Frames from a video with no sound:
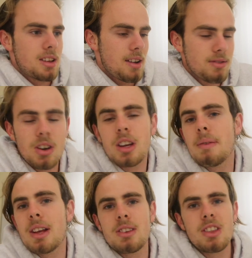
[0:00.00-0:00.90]
I've
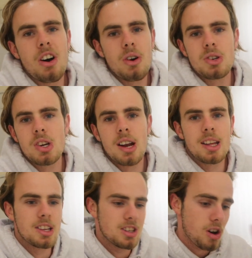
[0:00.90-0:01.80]
documented the whole journey,
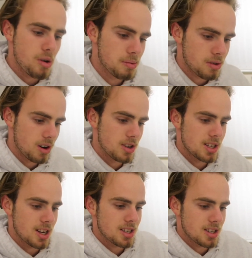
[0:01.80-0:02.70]
this whole
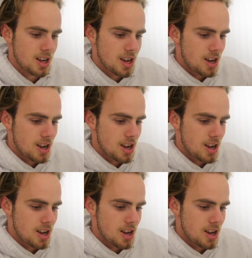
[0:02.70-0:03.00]
process